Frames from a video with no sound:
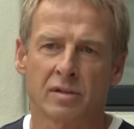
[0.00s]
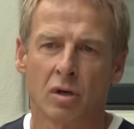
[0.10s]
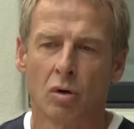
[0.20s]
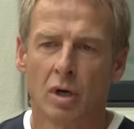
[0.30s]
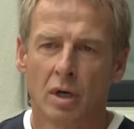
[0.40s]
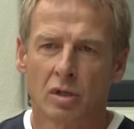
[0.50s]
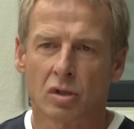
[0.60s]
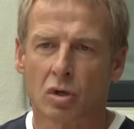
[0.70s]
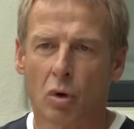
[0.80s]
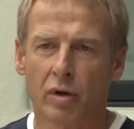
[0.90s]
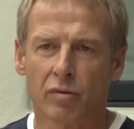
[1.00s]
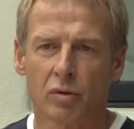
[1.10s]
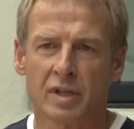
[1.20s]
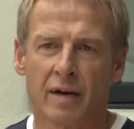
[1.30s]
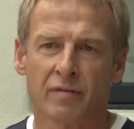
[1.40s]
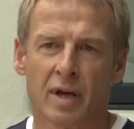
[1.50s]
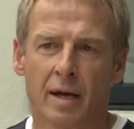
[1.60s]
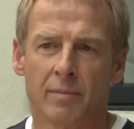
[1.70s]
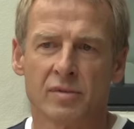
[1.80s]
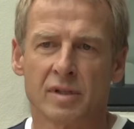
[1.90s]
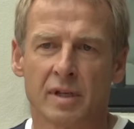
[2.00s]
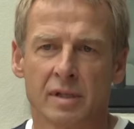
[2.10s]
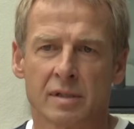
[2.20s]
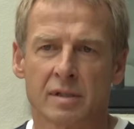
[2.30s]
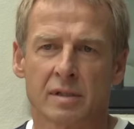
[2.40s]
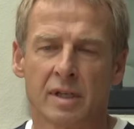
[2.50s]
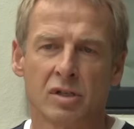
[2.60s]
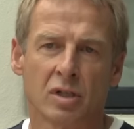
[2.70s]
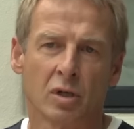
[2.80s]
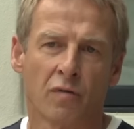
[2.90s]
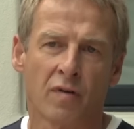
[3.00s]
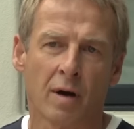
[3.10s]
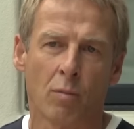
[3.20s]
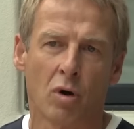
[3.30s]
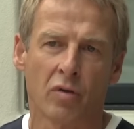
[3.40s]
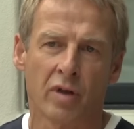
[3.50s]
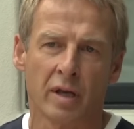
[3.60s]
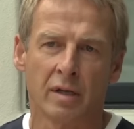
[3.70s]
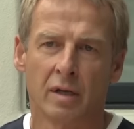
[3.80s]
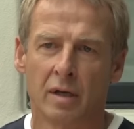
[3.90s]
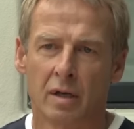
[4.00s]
So going through tough times is teaching you far more than